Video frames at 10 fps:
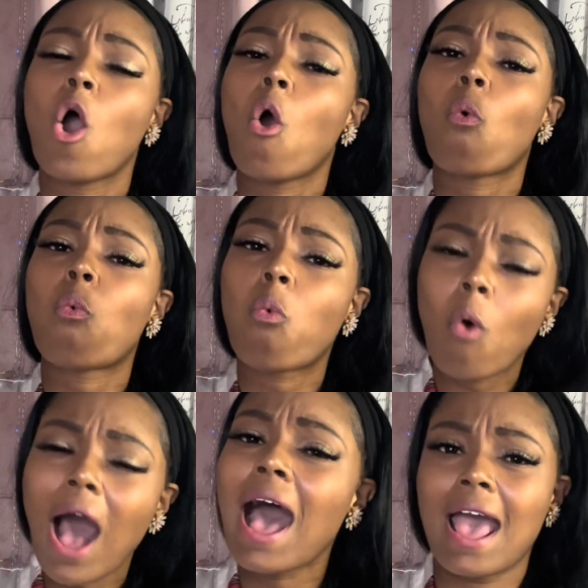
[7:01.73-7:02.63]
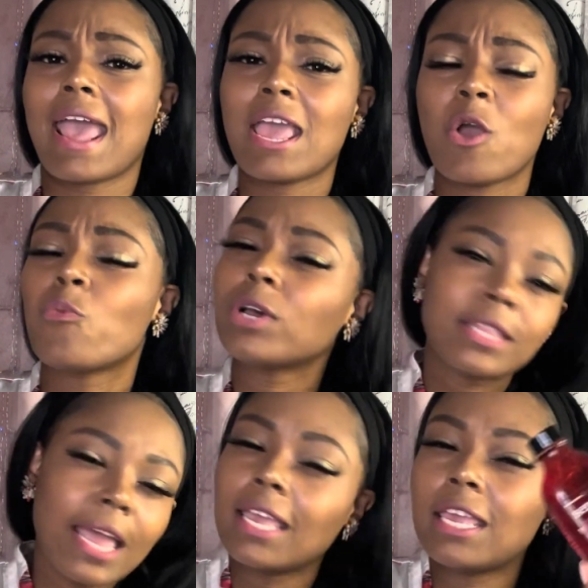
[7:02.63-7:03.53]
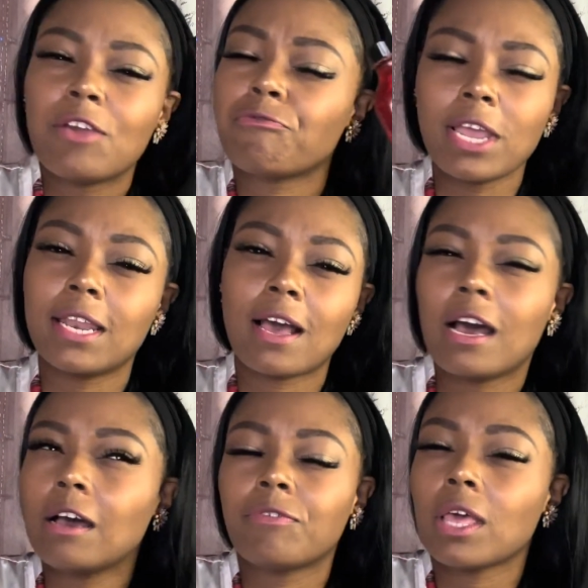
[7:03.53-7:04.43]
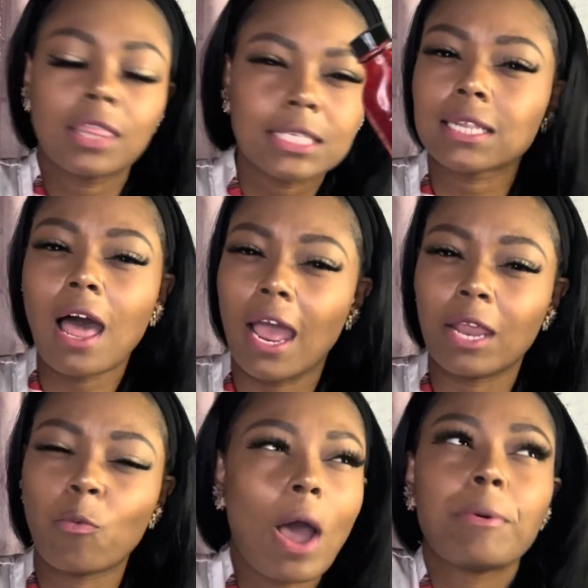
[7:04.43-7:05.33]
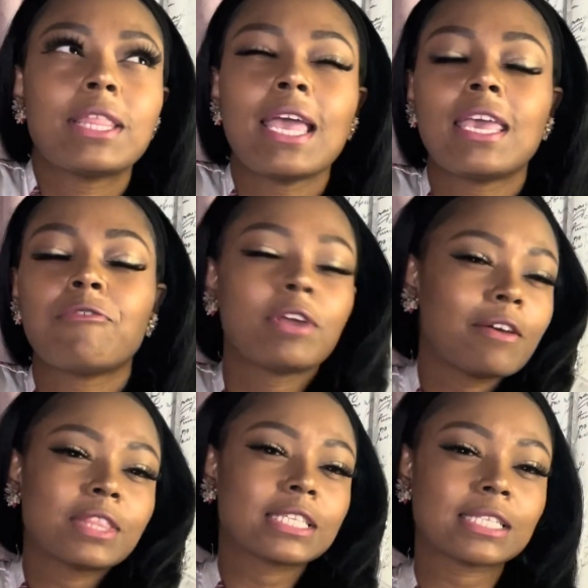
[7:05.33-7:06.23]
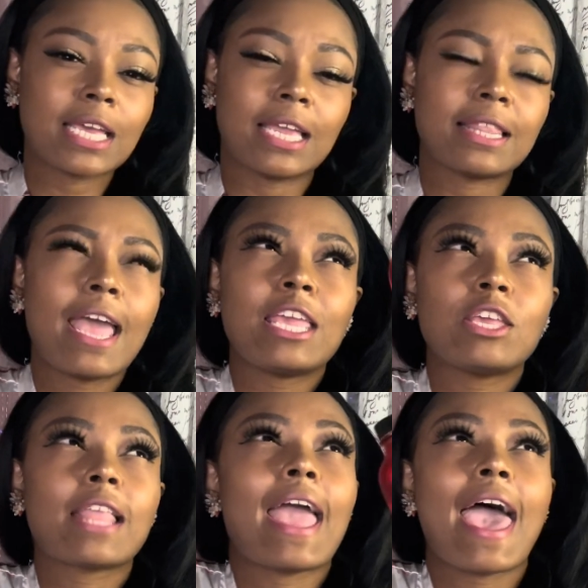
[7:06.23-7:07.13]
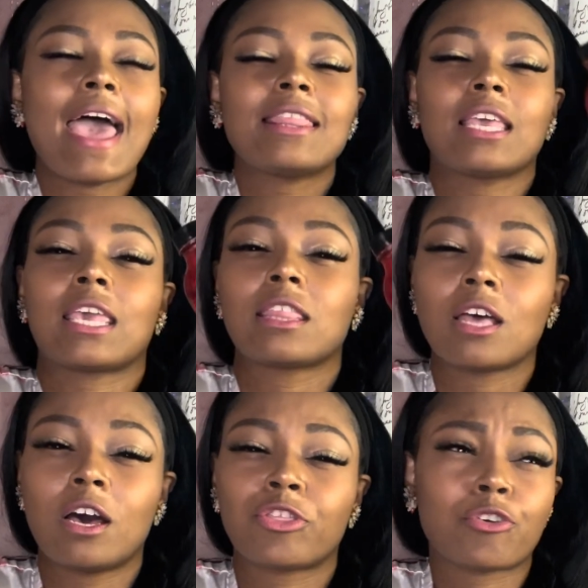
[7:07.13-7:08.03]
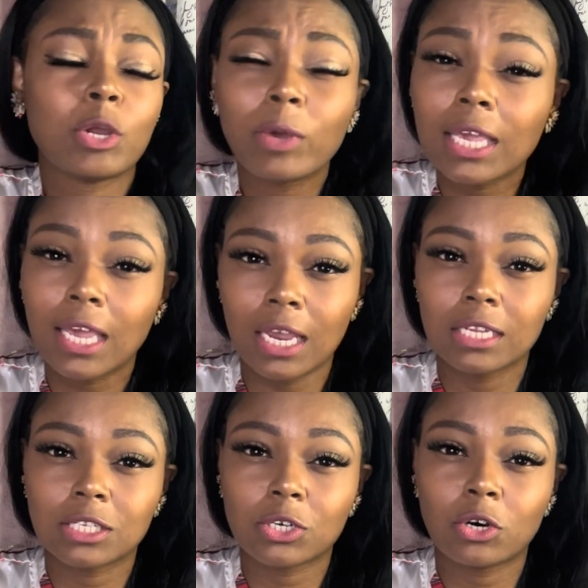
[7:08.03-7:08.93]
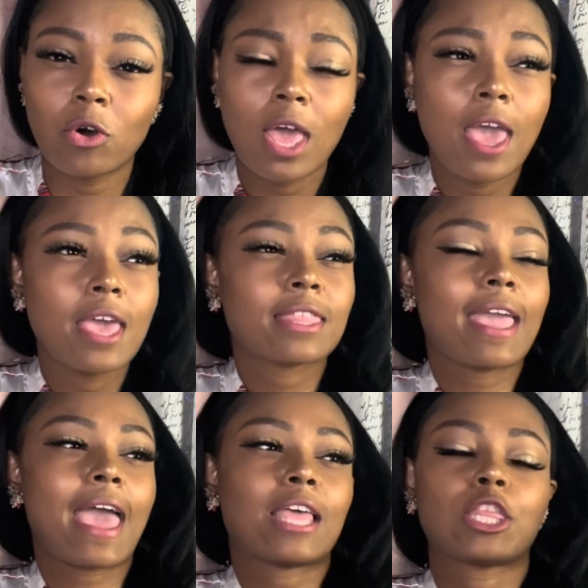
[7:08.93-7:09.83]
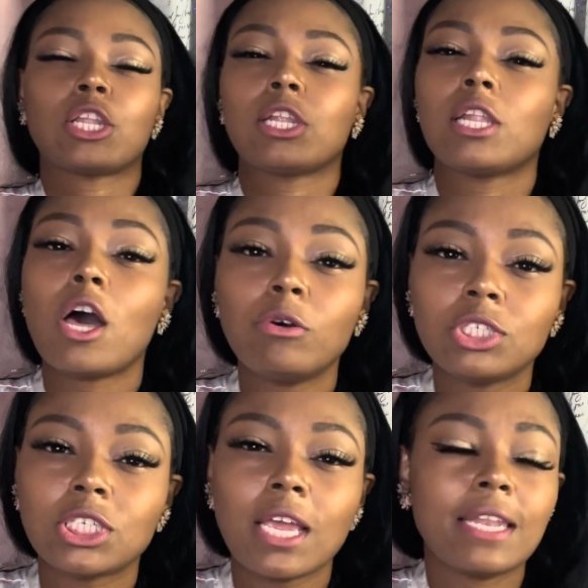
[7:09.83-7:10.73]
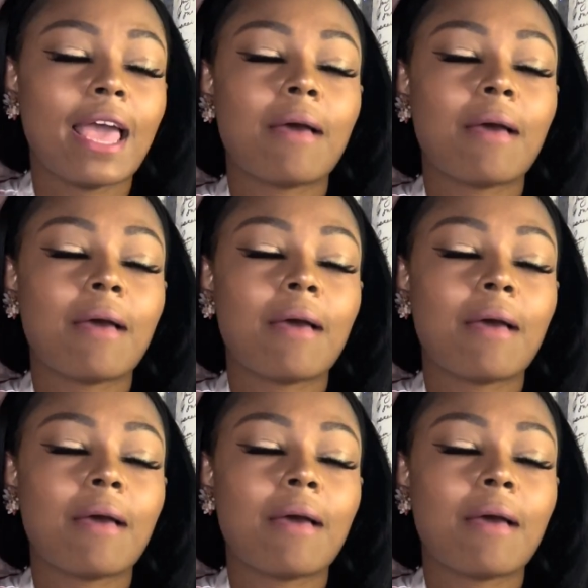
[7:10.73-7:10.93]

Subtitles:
why would they get rid of this line? Why would they get rid of the scent? They had the 3-wick candle, they had the lotion.